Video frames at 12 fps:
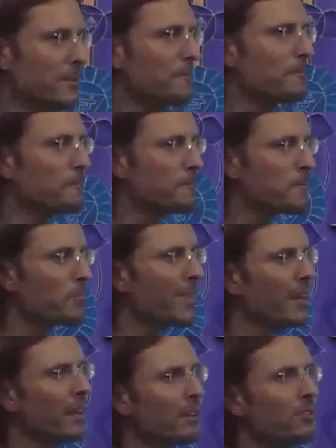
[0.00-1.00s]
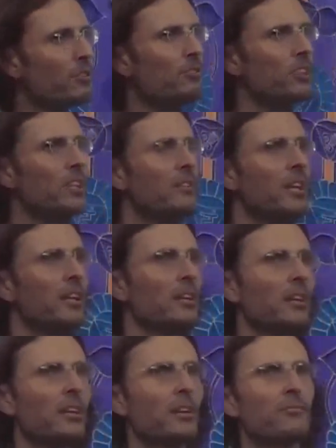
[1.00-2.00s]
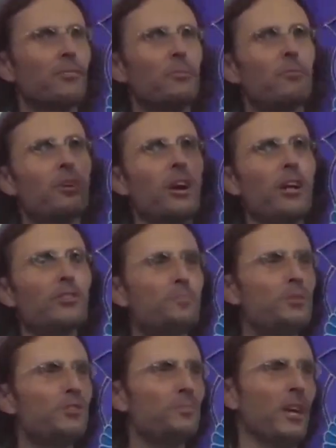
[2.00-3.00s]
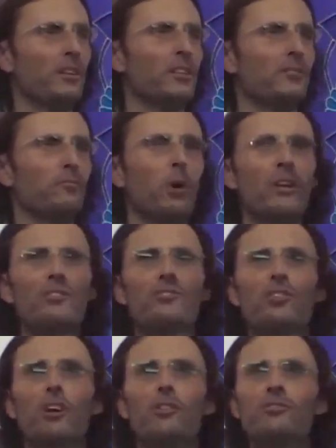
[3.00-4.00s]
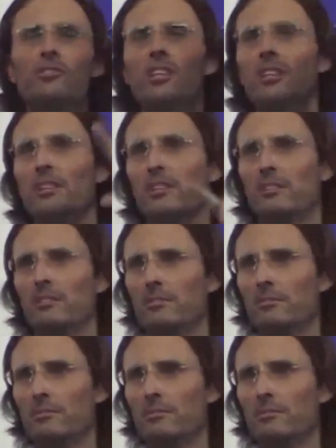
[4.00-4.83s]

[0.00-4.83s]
Yeah? Can you see that from God's perspective, what is God seeing?